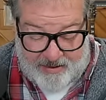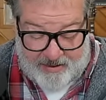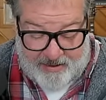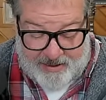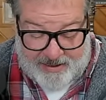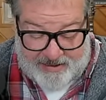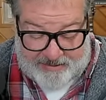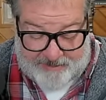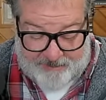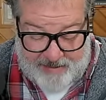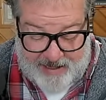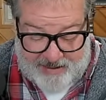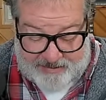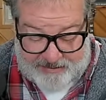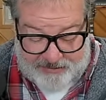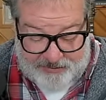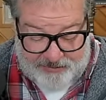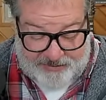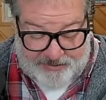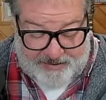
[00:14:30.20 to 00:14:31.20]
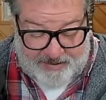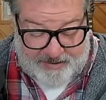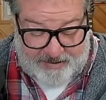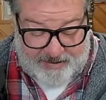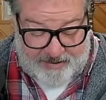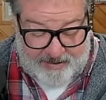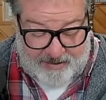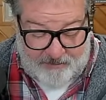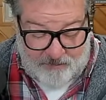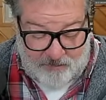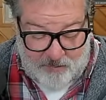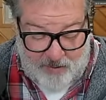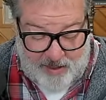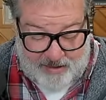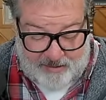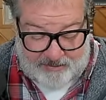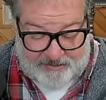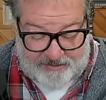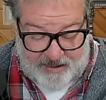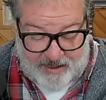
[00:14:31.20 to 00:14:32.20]
His master said to him,
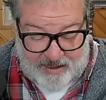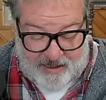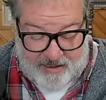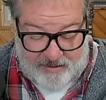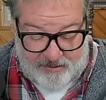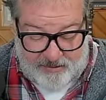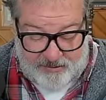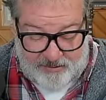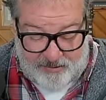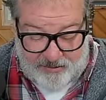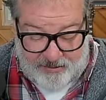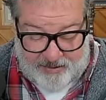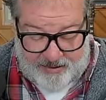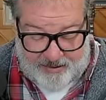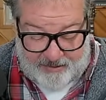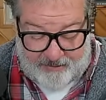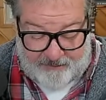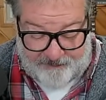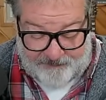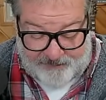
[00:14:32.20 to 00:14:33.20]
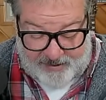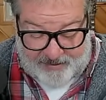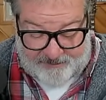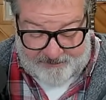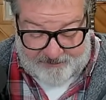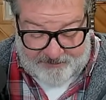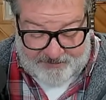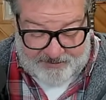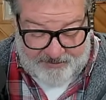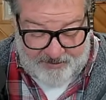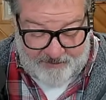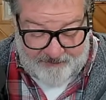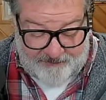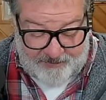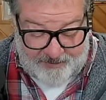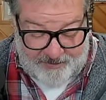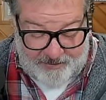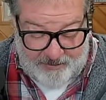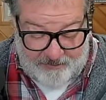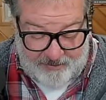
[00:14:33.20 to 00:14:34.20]
Well done, good and faithful
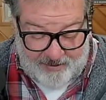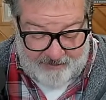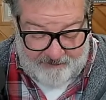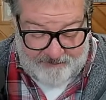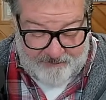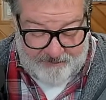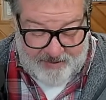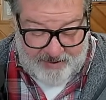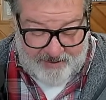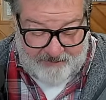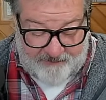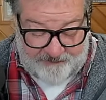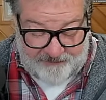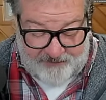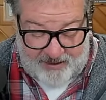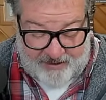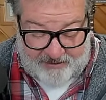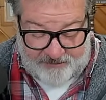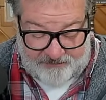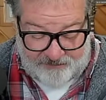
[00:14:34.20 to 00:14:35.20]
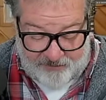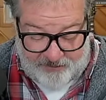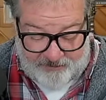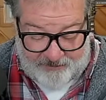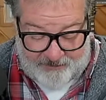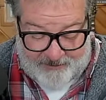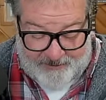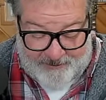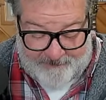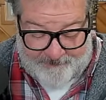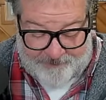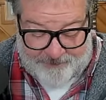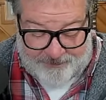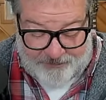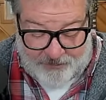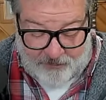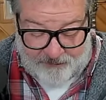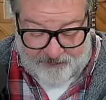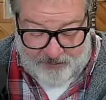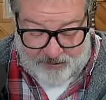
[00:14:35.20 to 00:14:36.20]
servant. You have been faithful
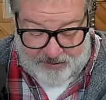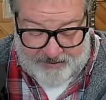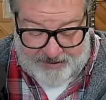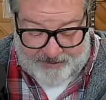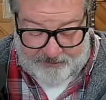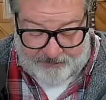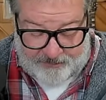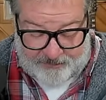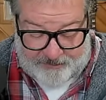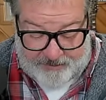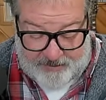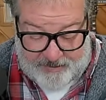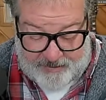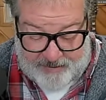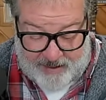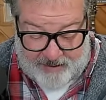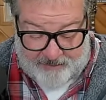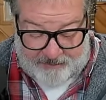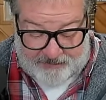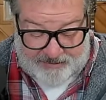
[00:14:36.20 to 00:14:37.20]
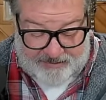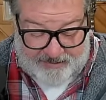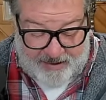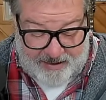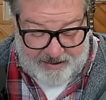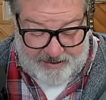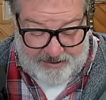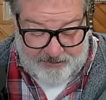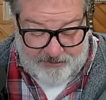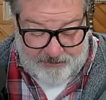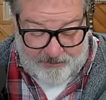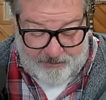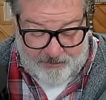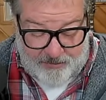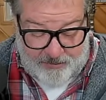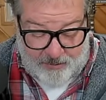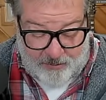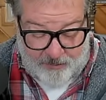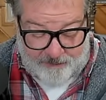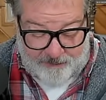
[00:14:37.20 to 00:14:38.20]
over a little. I will set you
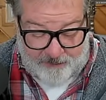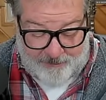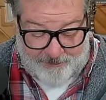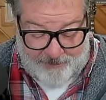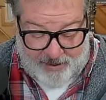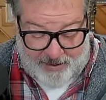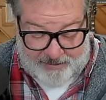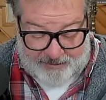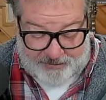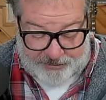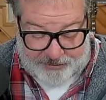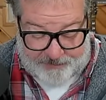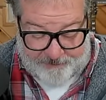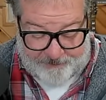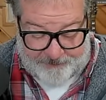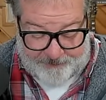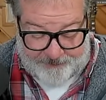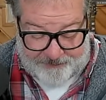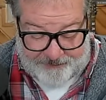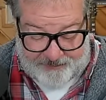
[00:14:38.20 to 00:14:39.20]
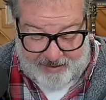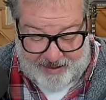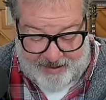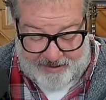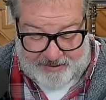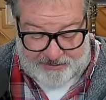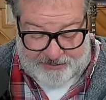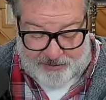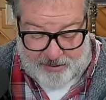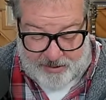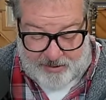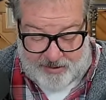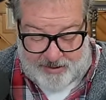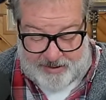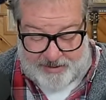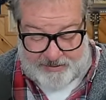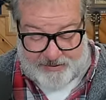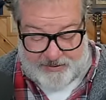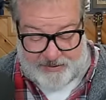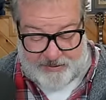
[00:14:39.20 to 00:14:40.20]
over much. Enter
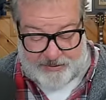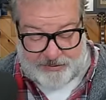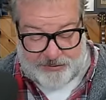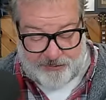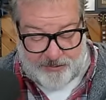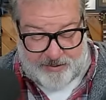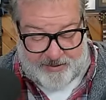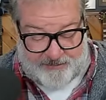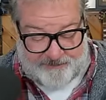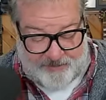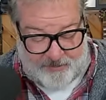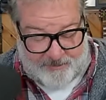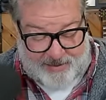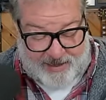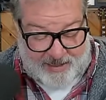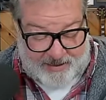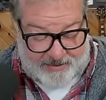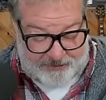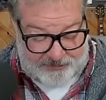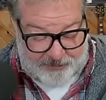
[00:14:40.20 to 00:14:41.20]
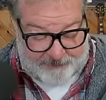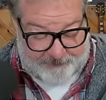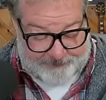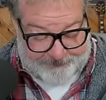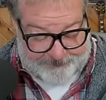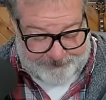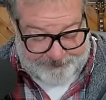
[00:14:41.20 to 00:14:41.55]
into the joy of your master.